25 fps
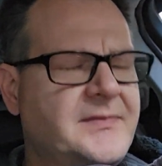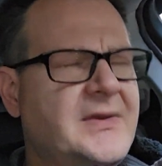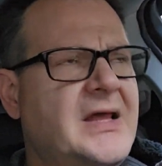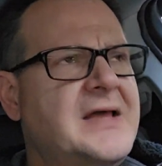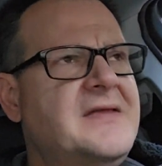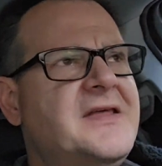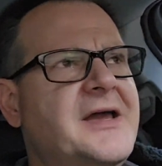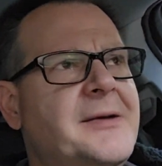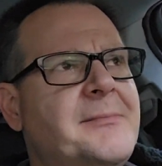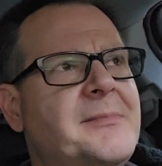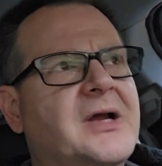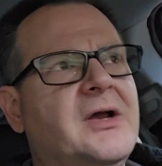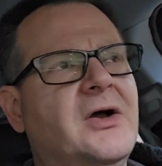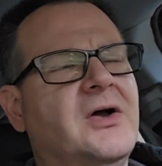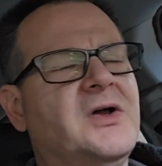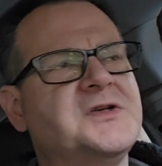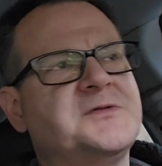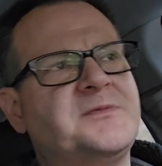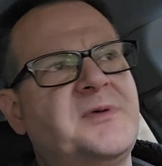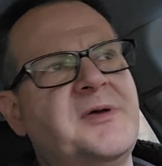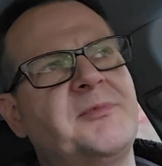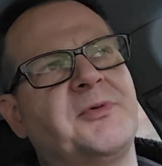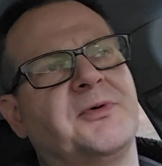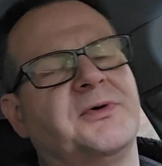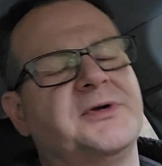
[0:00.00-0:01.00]
that because
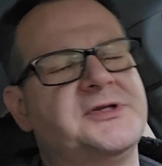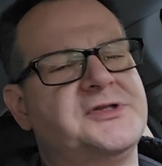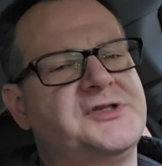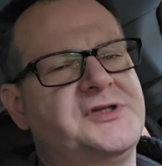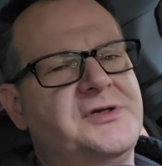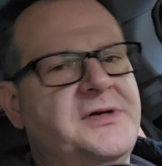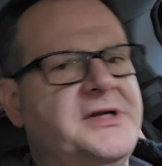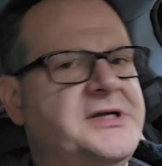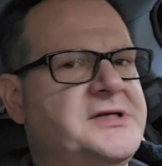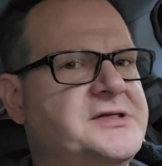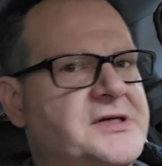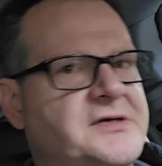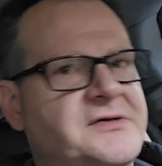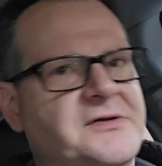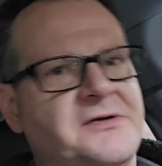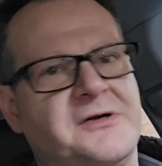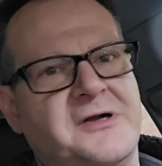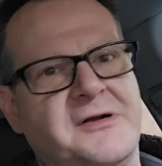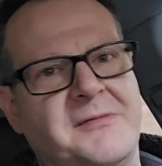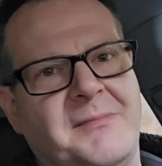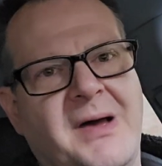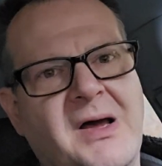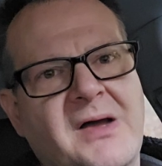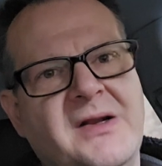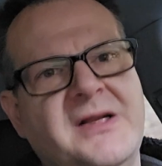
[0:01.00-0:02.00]
people can shoot each other in
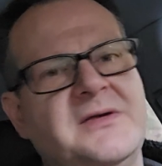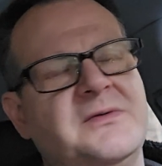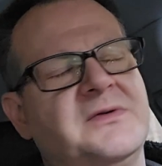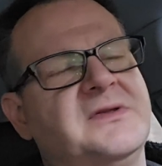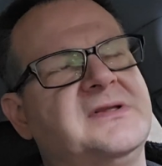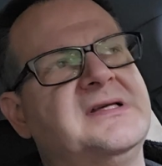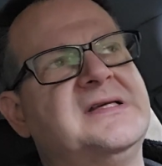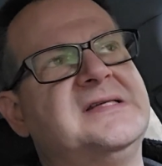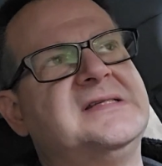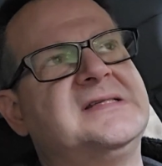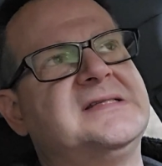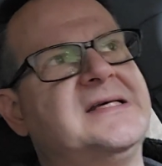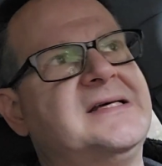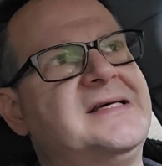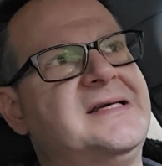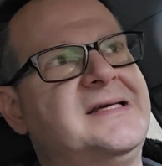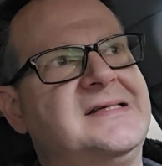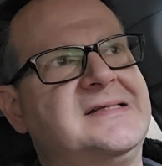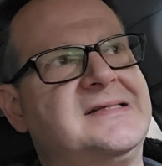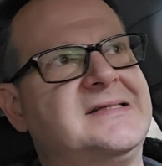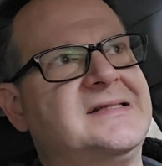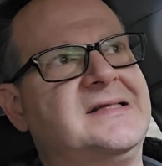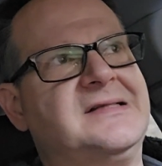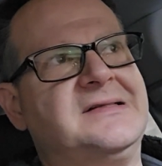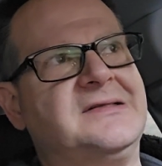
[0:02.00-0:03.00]
the body with these
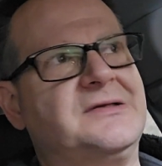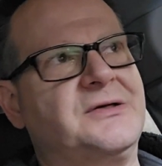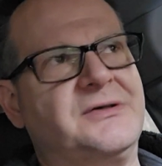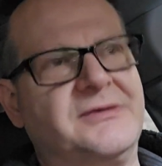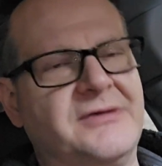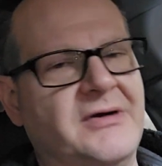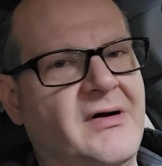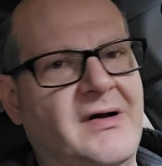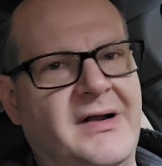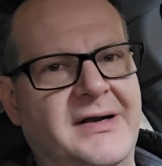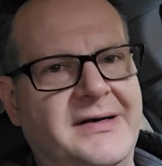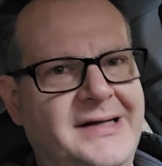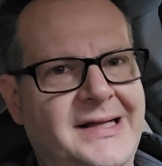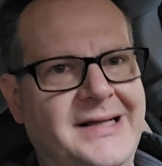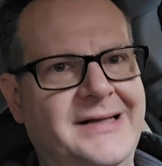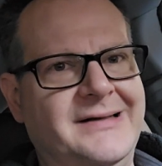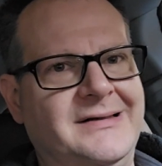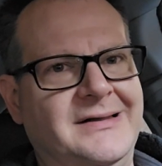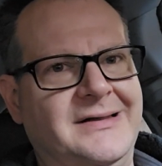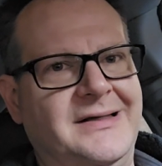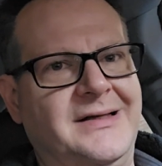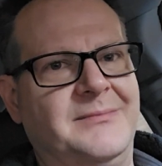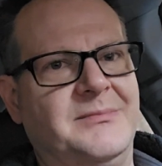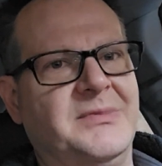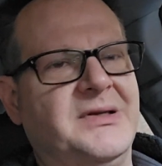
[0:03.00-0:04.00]
things that they're not
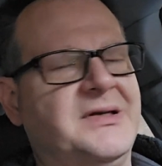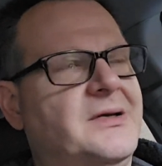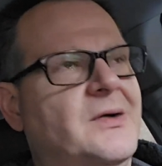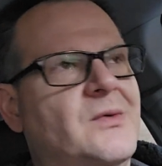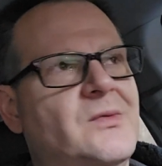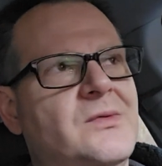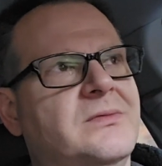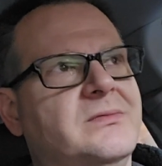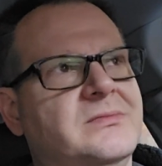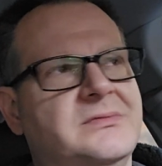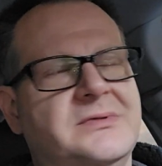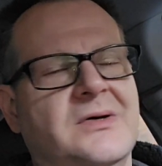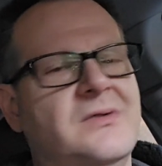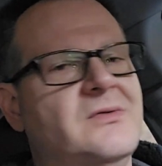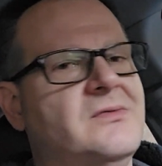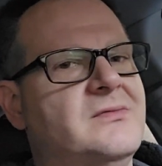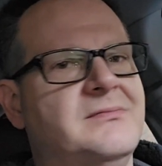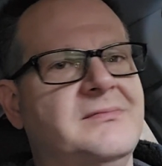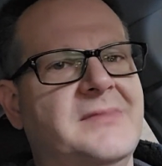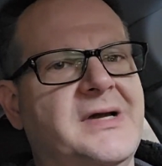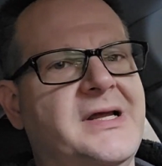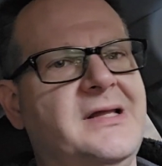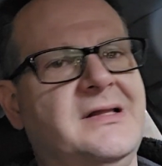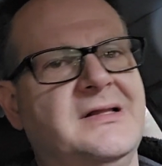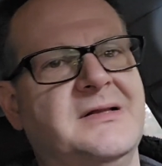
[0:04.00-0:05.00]
deadly. But don't don't
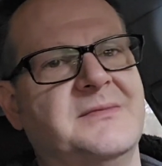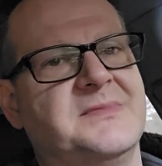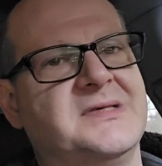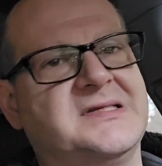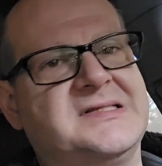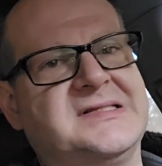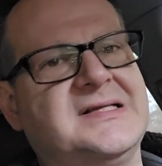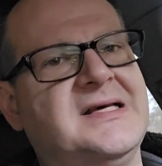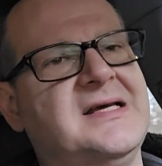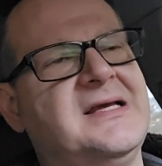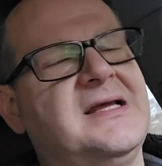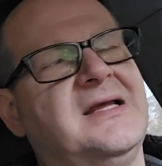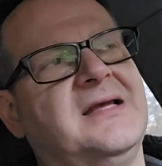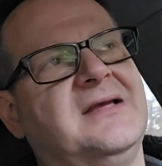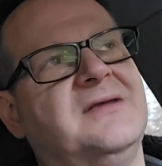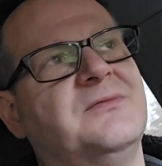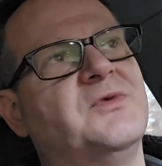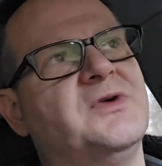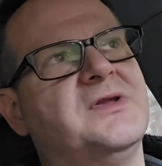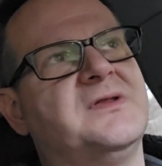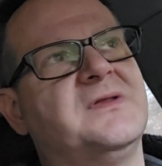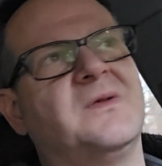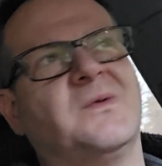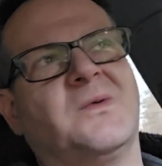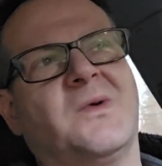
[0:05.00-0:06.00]
make the mistake
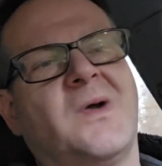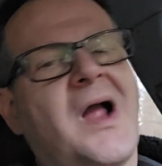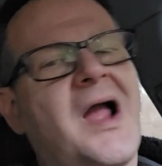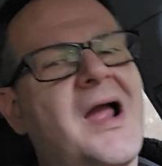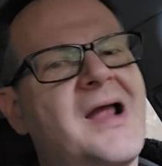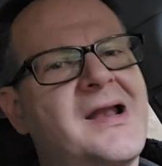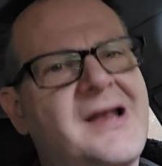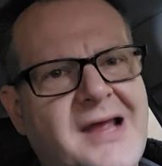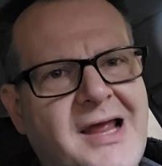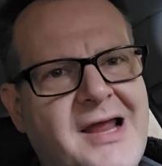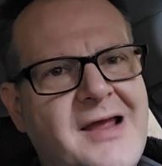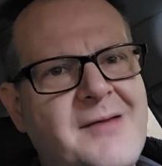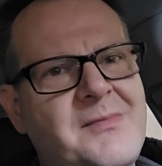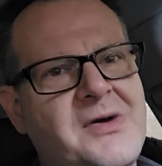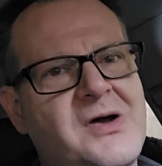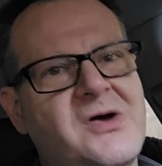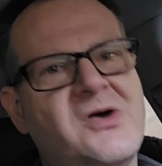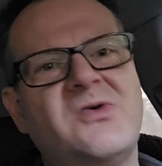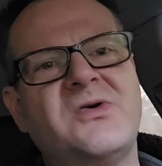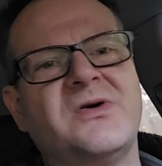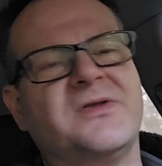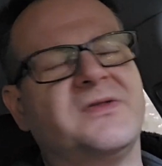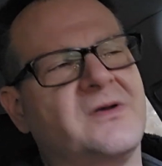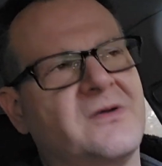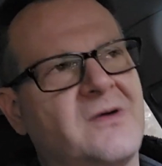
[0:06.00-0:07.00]
with the right
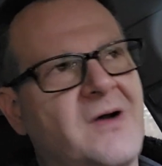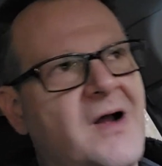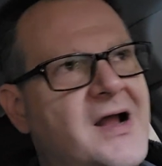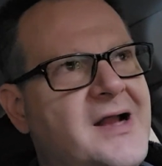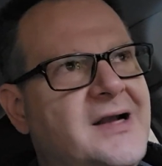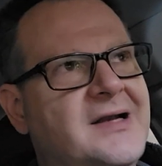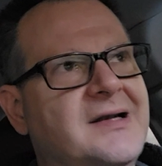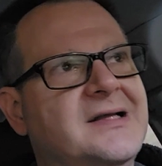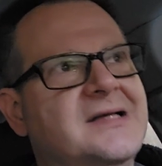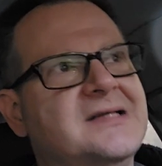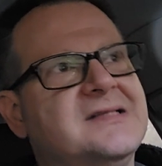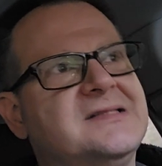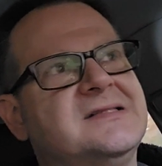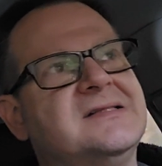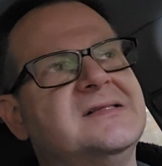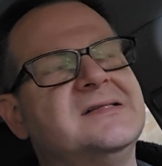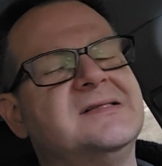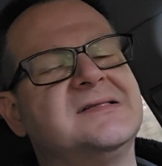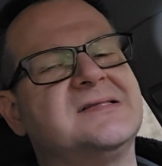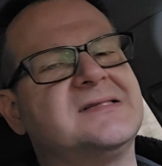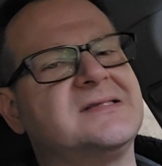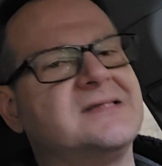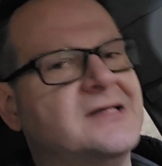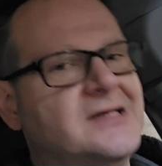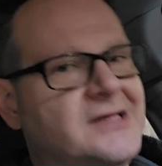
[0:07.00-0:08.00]
ammo and the right
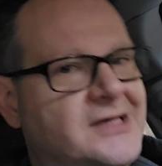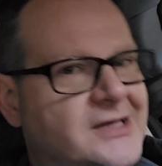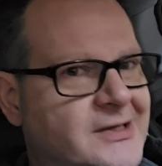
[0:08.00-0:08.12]
distance.